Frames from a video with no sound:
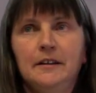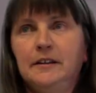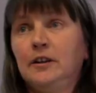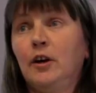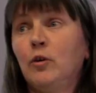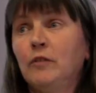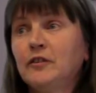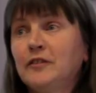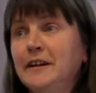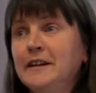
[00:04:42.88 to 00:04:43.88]
you know,
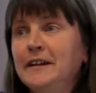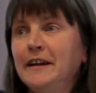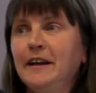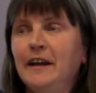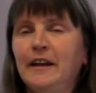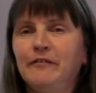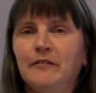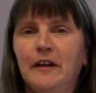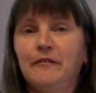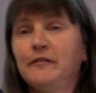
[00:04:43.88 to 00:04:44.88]
obviously,
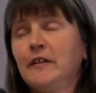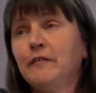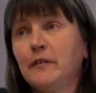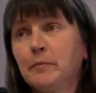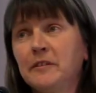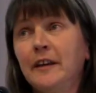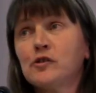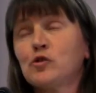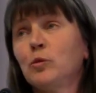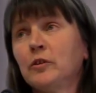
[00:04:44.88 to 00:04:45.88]
if the
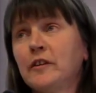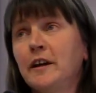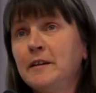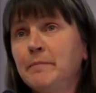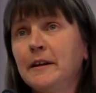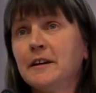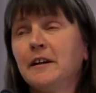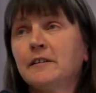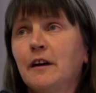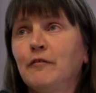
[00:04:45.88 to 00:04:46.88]
potential was that he'd been
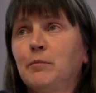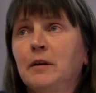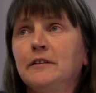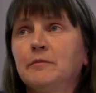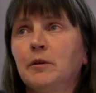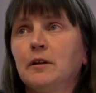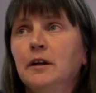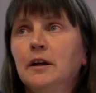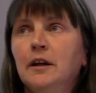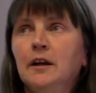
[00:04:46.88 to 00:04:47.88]
an undercover
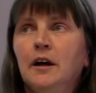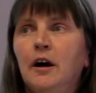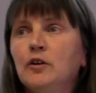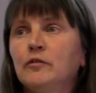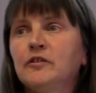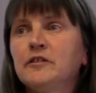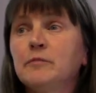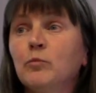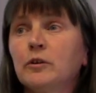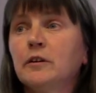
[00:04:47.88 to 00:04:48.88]
policeman, I obviously
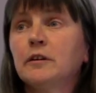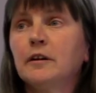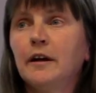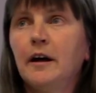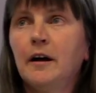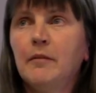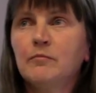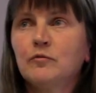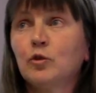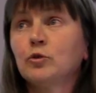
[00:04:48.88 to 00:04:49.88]
didn't want
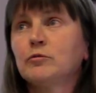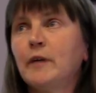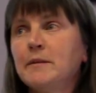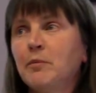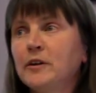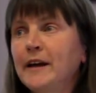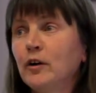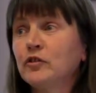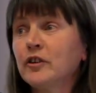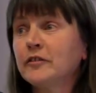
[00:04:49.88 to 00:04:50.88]
to talk to anybody
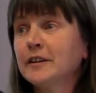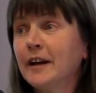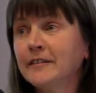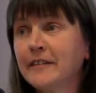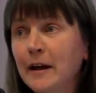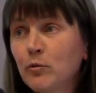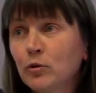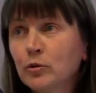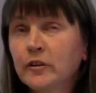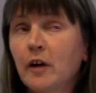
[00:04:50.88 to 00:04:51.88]
else, just in case they
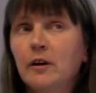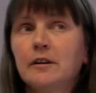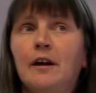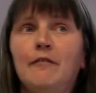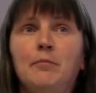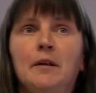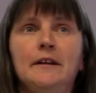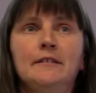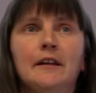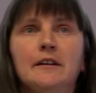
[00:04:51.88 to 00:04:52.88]
were also undercover
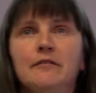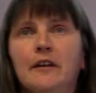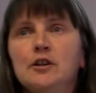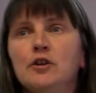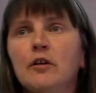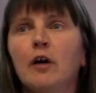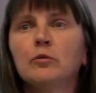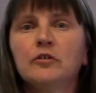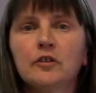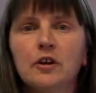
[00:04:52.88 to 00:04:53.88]
police, and if they knew that I
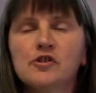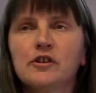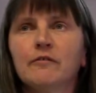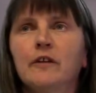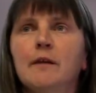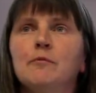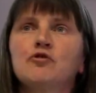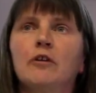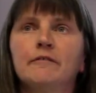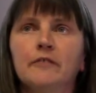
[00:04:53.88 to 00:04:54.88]
was searching for him and
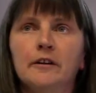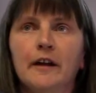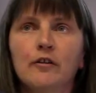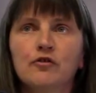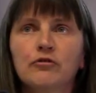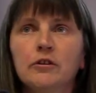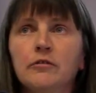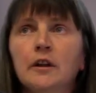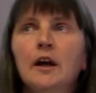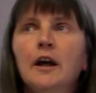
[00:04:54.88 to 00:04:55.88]
trying to find out the
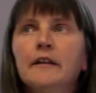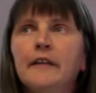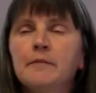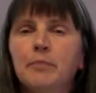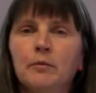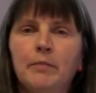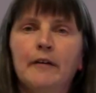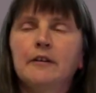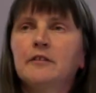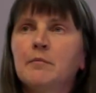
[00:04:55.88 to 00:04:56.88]
truth, they'd put
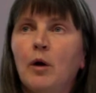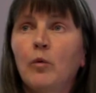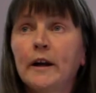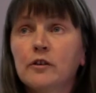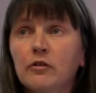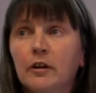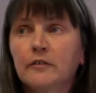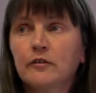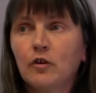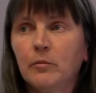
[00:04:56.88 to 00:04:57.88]
barriers in my way and try
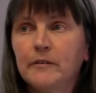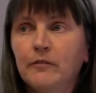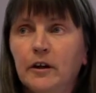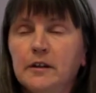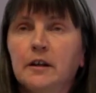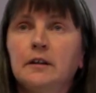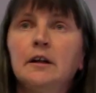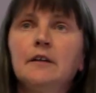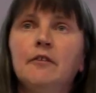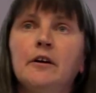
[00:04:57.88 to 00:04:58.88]
and stop me
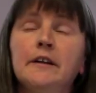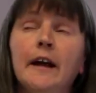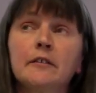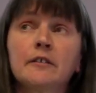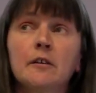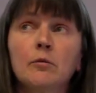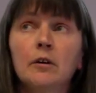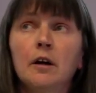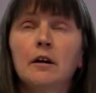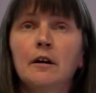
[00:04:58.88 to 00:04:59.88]
finding out. So there
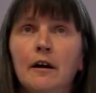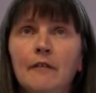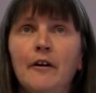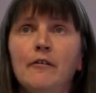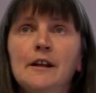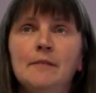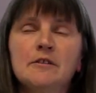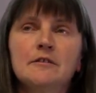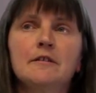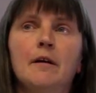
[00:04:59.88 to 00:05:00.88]
were a very
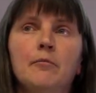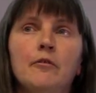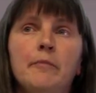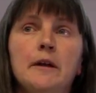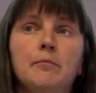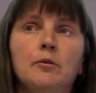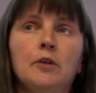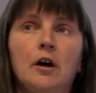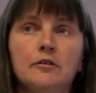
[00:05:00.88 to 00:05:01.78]
limited number of people that I